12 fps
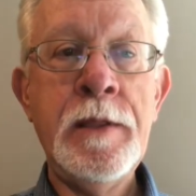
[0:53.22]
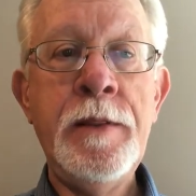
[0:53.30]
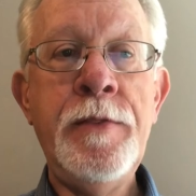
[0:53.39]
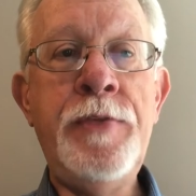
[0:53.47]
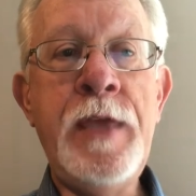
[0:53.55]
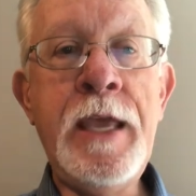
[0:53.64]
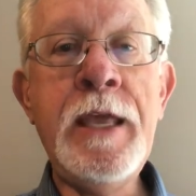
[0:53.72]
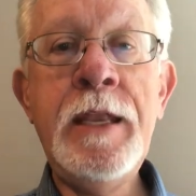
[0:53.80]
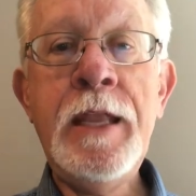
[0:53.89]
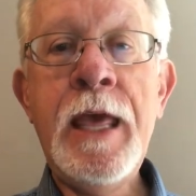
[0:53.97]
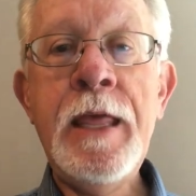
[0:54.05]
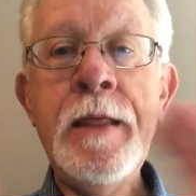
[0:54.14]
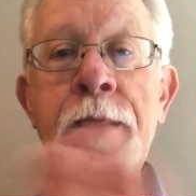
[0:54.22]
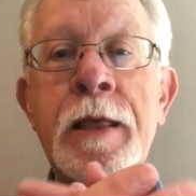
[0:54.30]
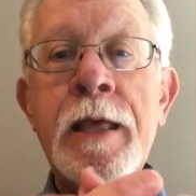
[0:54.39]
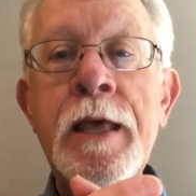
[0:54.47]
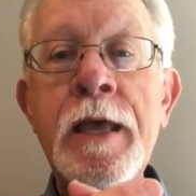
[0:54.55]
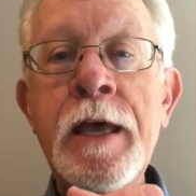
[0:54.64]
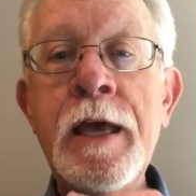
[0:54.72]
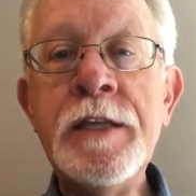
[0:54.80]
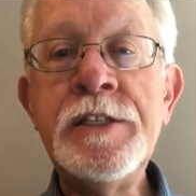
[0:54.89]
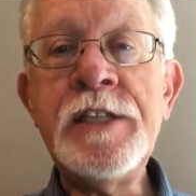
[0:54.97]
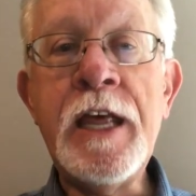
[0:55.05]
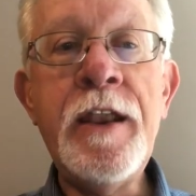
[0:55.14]
Then a
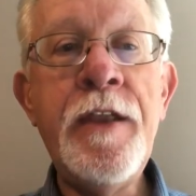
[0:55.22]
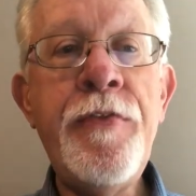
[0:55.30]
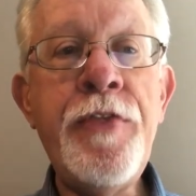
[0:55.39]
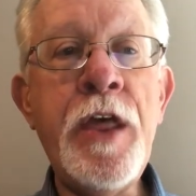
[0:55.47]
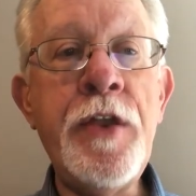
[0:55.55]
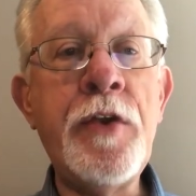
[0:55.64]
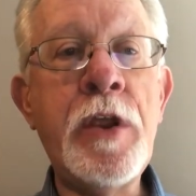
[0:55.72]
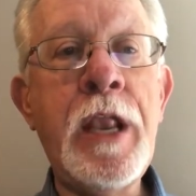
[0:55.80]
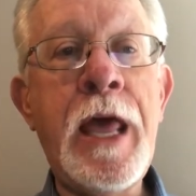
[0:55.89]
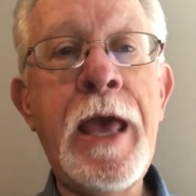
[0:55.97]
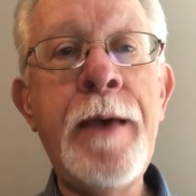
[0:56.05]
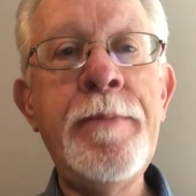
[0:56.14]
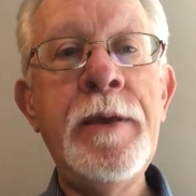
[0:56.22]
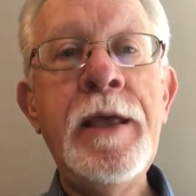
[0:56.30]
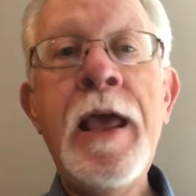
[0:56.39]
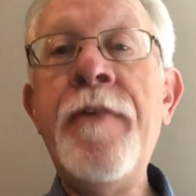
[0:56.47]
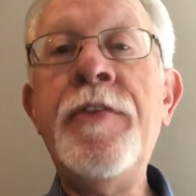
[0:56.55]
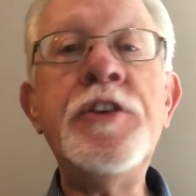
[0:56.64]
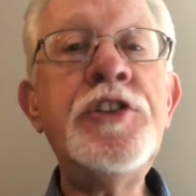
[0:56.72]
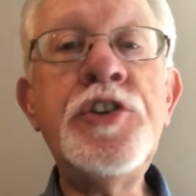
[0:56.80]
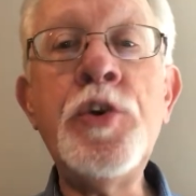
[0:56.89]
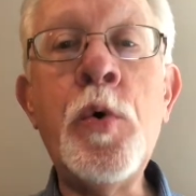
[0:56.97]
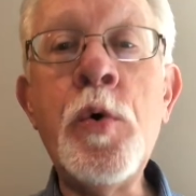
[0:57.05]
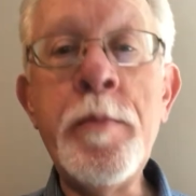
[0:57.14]
sudden thunderclap, and the
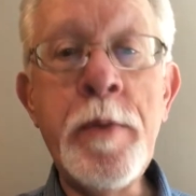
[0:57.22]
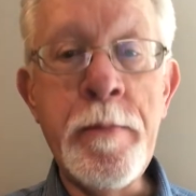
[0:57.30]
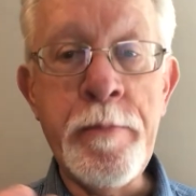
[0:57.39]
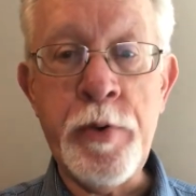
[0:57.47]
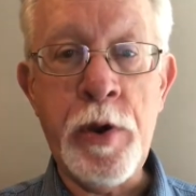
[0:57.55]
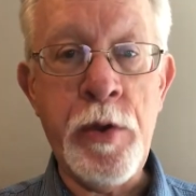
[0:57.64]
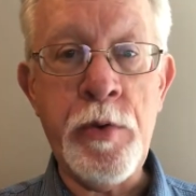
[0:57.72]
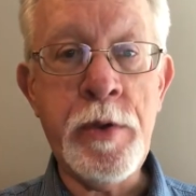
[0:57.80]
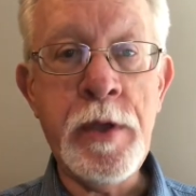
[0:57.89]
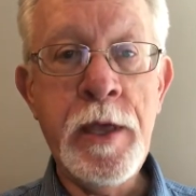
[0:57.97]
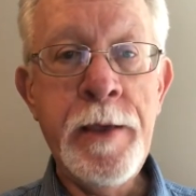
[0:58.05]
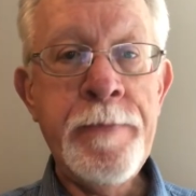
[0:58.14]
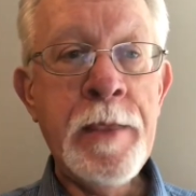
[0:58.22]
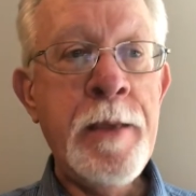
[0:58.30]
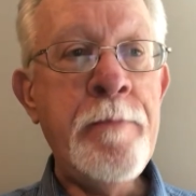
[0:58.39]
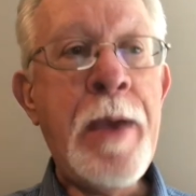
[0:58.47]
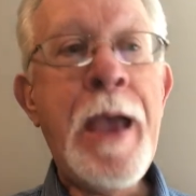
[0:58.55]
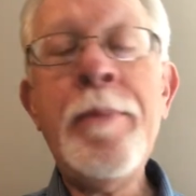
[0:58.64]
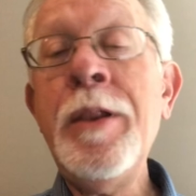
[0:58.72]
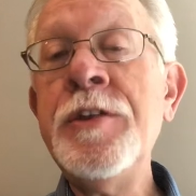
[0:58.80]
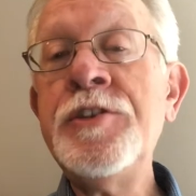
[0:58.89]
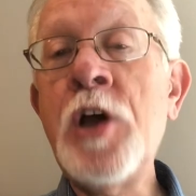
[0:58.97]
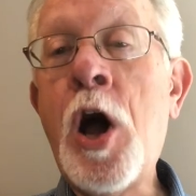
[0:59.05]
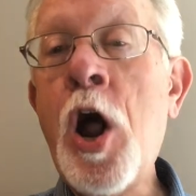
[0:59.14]
storm broke.
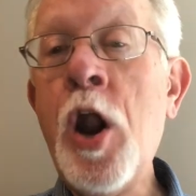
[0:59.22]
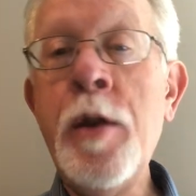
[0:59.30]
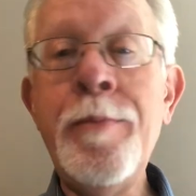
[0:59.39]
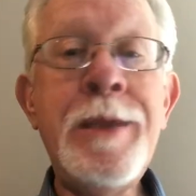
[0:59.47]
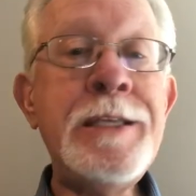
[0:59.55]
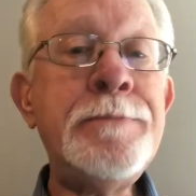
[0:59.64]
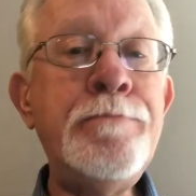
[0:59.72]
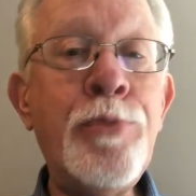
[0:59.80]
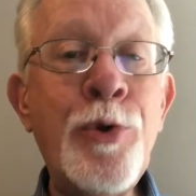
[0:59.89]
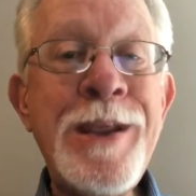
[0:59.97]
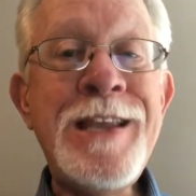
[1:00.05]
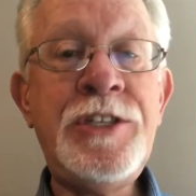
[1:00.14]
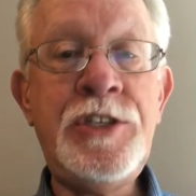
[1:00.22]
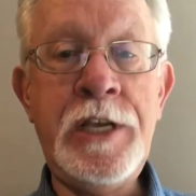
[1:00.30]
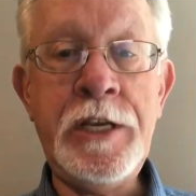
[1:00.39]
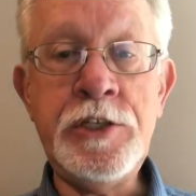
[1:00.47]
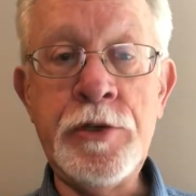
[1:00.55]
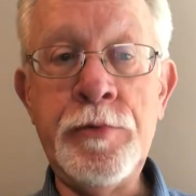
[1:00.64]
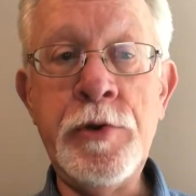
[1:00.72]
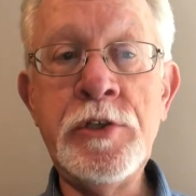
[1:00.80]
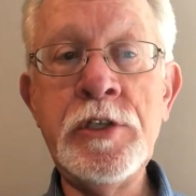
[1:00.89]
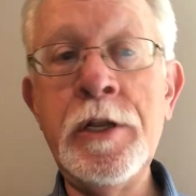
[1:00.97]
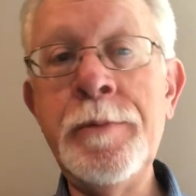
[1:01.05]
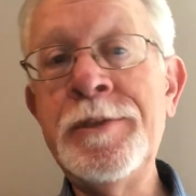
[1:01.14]
Babylon's armies breaching
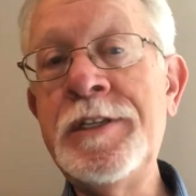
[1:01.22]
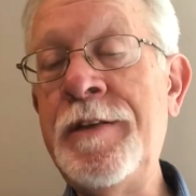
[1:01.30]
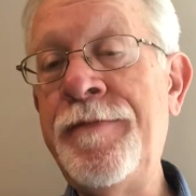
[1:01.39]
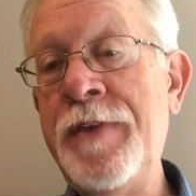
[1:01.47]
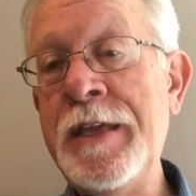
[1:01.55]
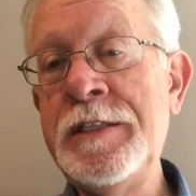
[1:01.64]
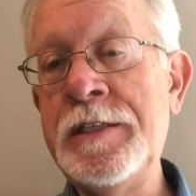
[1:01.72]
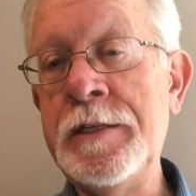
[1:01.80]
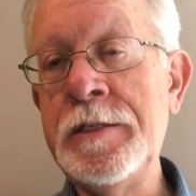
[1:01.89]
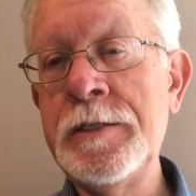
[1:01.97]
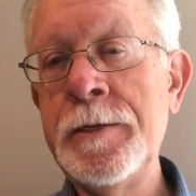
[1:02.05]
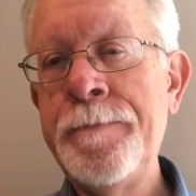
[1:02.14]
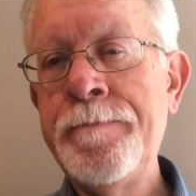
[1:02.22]
Jerusalem's defenses.